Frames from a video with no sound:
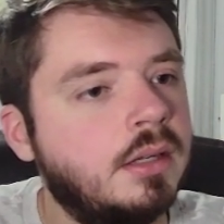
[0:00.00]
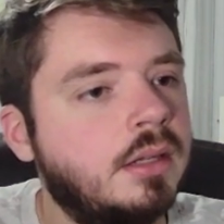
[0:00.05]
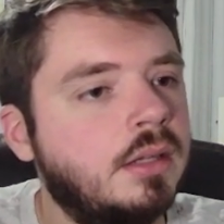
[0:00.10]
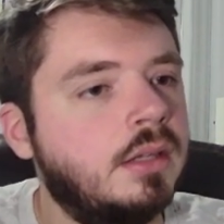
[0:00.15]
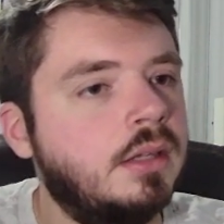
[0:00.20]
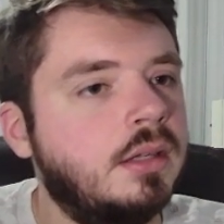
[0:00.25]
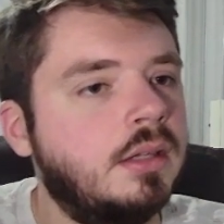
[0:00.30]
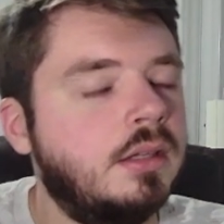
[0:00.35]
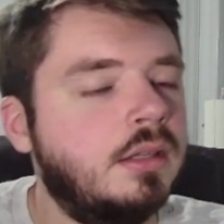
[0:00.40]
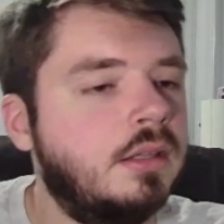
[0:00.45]

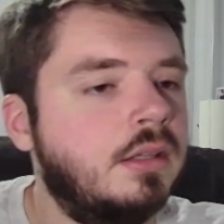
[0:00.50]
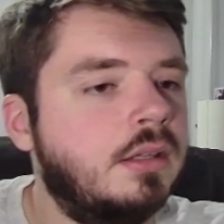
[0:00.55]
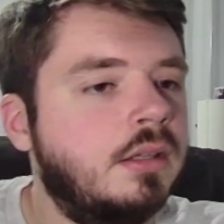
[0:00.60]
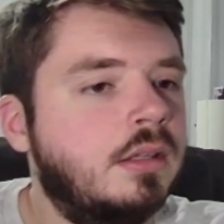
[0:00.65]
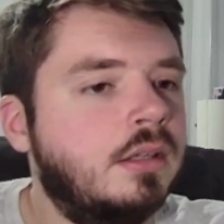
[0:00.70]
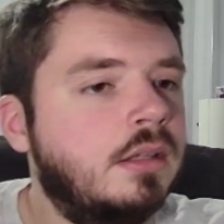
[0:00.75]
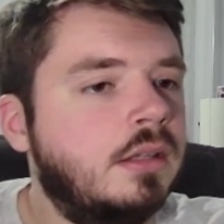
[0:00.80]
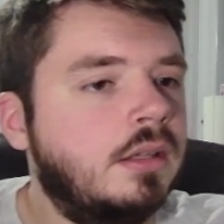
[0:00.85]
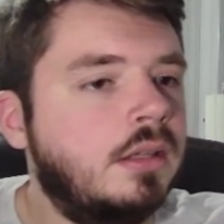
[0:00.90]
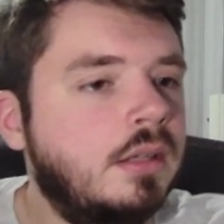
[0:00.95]

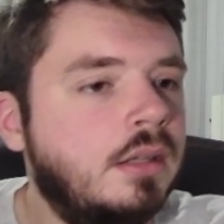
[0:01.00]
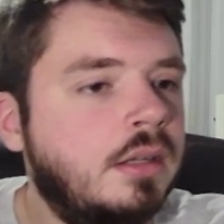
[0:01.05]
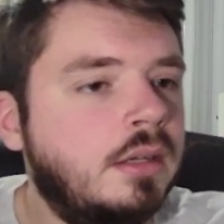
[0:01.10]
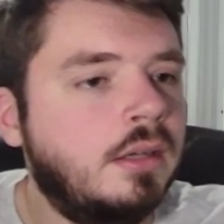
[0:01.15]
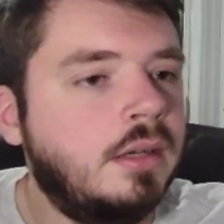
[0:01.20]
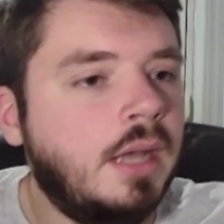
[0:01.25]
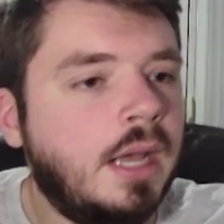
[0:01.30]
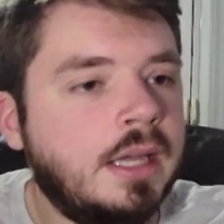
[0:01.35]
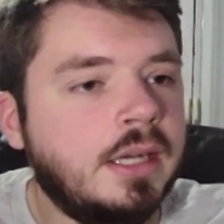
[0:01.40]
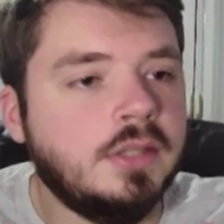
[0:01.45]

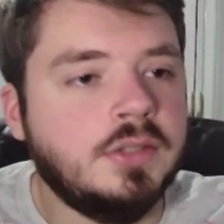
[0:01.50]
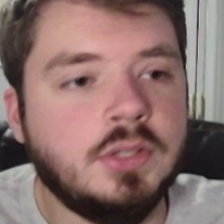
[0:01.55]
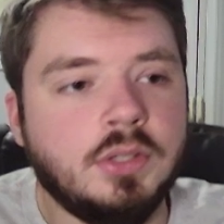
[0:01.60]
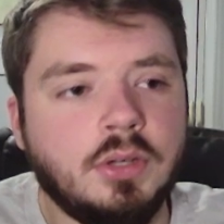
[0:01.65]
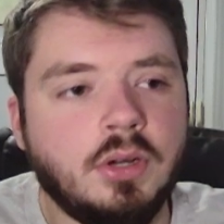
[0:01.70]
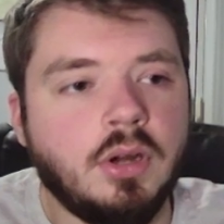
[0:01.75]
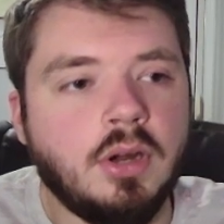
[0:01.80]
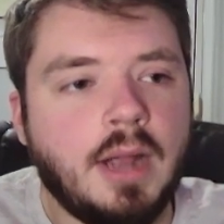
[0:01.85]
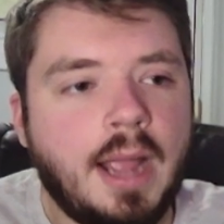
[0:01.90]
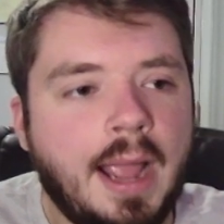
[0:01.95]
and it's in
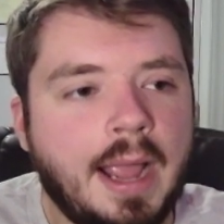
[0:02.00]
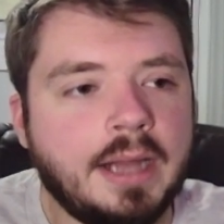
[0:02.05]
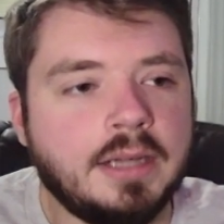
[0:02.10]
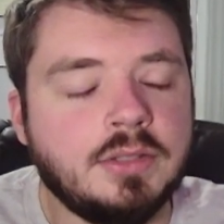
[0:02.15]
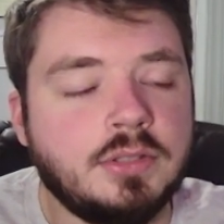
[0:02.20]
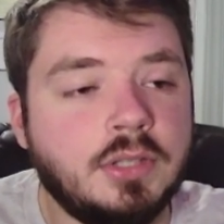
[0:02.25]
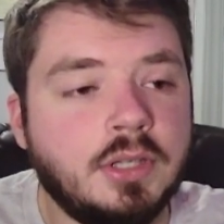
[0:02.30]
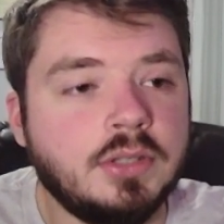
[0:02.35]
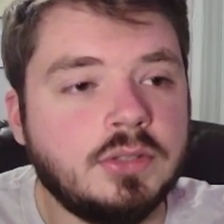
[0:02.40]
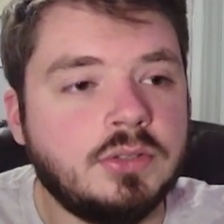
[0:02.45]
our
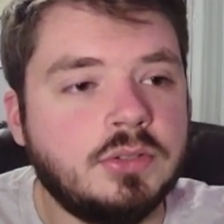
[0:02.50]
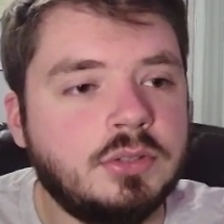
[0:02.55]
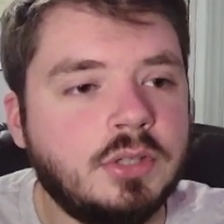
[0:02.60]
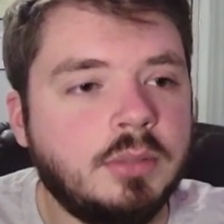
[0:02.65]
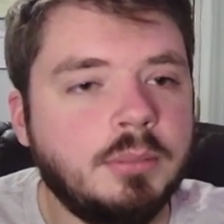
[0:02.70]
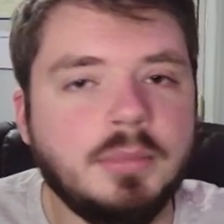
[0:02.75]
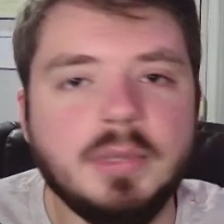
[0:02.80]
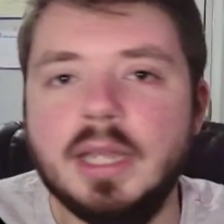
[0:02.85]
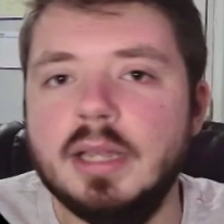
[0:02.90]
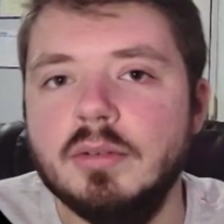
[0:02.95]
access
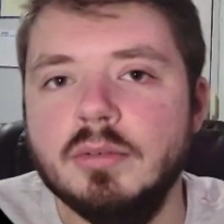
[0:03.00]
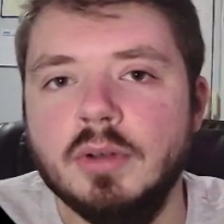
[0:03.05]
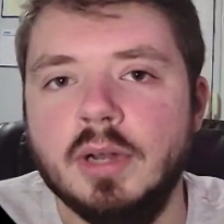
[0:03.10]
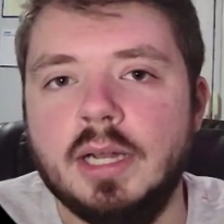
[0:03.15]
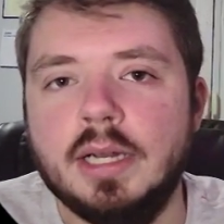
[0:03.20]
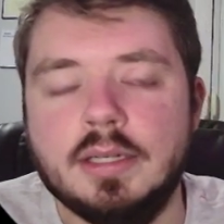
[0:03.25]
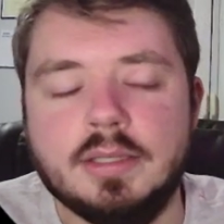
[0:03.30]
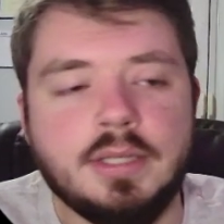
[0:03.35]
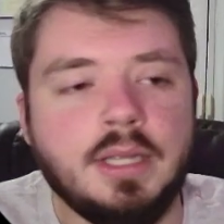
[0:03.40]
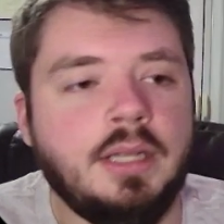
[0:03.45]
subnet,
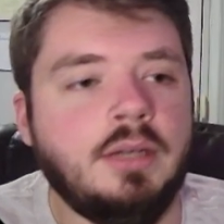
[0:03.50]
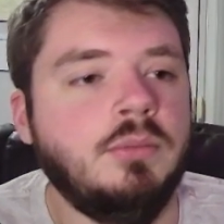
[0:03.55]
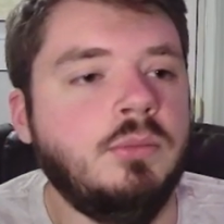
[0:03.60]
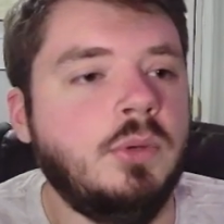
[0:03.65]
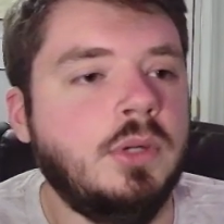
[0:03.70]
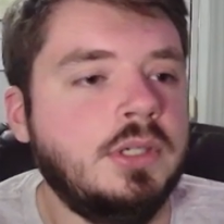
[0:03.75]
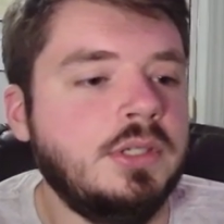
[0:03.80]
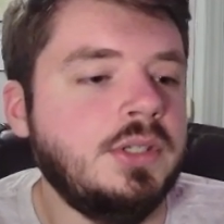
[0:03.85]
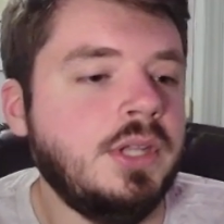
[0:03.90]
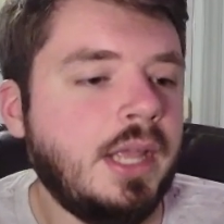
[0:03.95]
right?
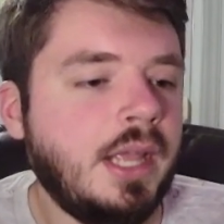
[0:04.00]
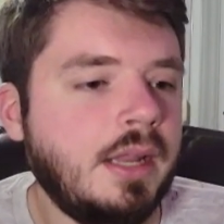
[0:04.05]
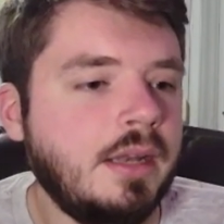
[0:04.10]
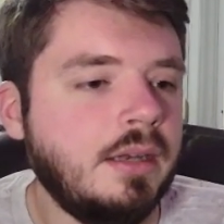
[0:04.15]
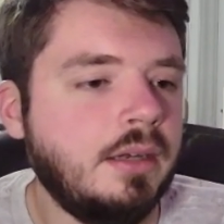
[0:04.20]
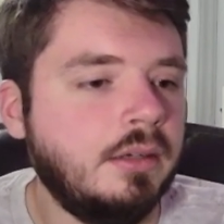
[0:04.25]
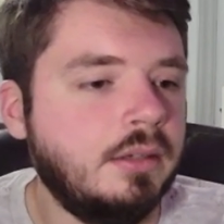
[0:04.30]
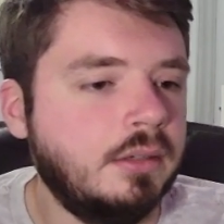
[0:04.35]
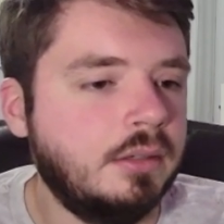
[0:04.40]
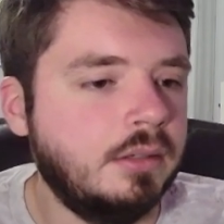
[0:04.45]
10.1.10.